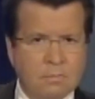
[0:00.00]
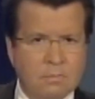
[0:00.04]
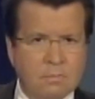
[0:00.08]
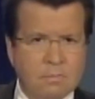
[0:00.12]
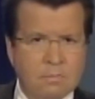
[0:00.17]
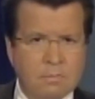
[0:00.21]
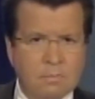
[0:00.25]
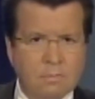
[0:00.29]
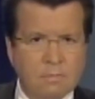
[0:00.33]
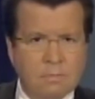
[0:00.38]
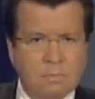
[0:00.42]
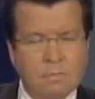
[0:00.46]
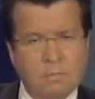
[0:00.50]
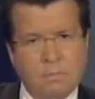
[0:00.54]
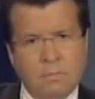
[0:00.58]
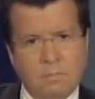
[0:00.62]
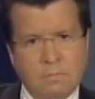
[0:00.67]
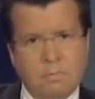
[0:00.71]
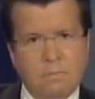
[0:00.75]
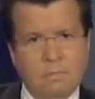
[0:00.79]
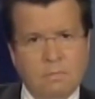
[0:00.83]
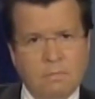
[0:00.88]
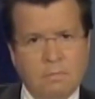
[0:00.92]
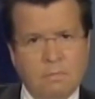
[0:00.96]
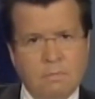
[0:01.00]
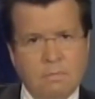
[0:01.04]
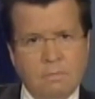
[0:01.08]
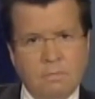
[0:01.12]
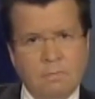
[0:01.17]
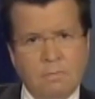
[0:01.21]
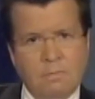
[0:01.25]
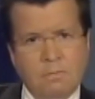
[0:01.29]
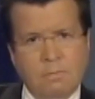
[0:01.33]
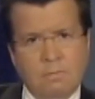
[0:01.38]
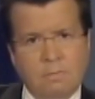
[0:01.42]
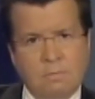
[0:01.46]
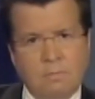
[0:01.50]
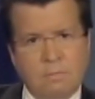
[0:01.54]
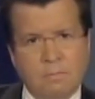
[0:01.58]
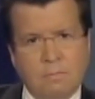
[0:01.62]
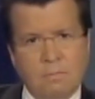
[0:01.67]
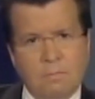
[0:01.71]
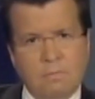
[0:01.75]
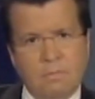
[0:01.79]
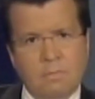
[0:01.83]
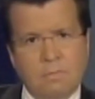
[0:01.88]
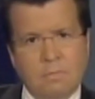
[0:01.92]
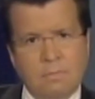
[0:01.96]

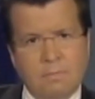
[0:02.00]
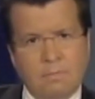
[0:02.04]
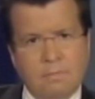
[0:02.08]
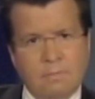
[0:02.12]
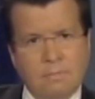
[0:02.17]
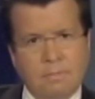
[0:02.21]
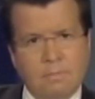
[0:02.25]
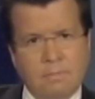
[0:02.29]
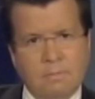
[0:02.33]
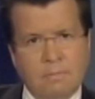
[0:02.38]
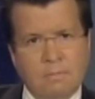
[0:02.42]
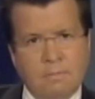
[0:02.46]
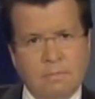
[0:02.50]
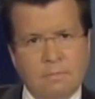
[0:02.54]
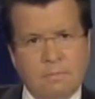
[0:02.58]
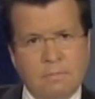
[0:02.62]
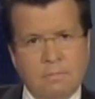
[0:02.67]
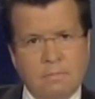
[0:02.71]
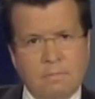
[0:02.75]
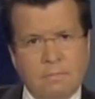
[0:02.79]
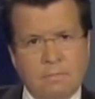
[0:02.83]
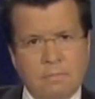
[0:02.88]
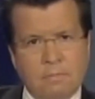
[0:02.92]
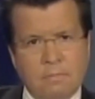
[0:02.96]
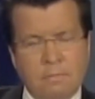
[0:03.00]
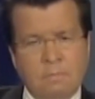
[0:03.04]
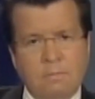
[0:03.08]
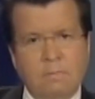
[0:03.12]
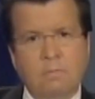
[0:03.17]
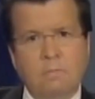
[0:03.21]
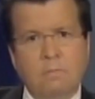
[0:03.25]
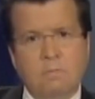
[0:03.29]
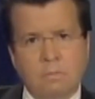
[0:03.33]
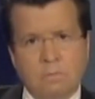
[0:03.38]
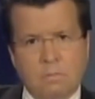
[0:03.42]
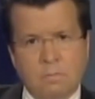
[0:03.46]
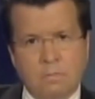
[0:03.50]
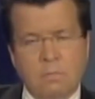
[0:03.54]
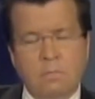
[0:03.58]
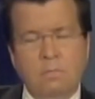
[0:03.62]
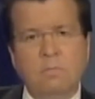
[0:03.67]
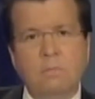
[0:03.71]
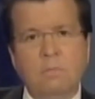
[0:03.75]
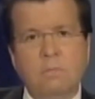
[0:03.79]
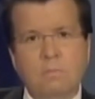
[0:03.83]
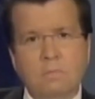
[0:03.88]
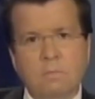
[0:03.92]
(silent)